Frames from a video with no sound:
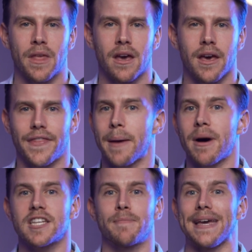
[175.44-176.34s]
They
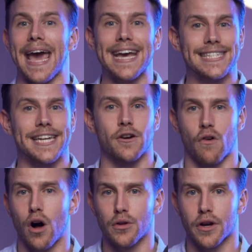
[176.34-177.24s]
must be 18 or
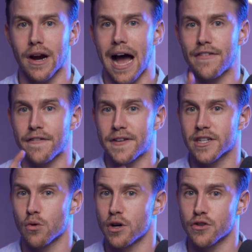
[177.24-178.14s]
older, have a
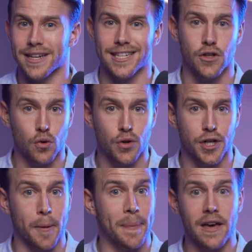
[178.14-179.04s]
physical address in
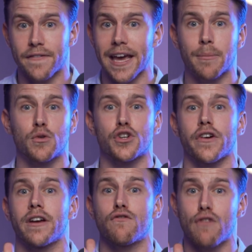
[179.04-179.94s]
Georgia, be available
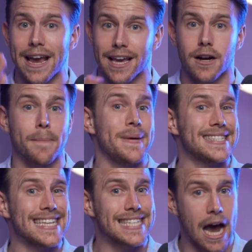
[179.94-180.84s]
during regular
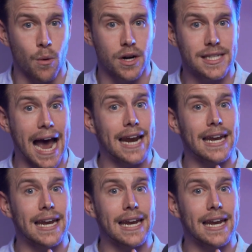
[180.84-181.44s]
business hours, and